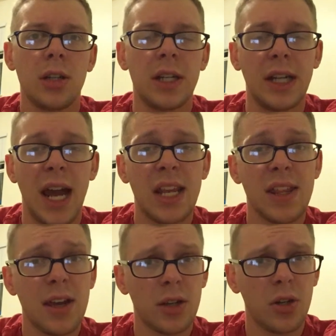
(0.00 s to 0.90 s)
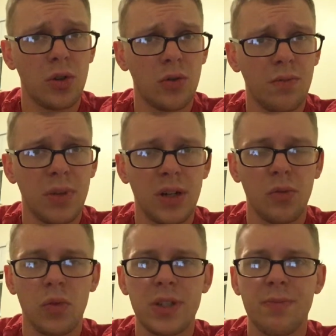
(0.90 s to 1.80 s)
It had THAC0, but it
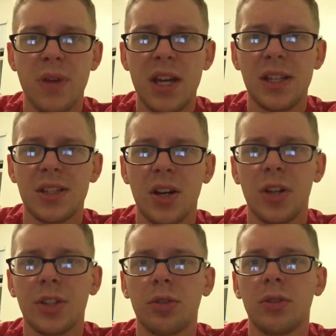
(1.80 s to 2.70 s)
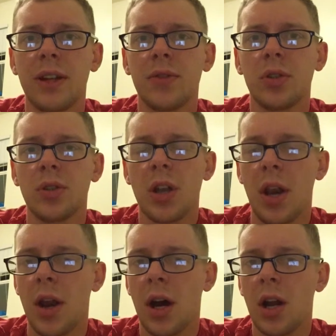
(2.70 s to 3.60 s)
was based on your level,
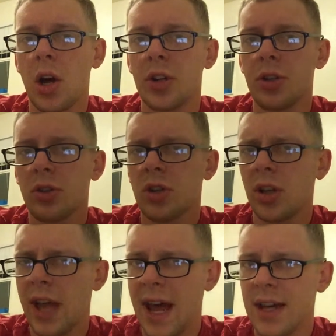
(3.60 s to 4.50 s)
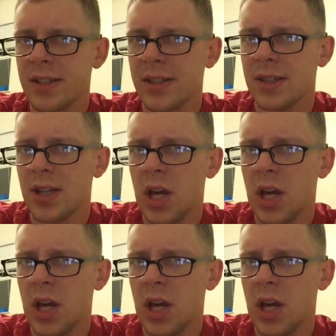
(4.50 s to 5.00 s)
not on your class,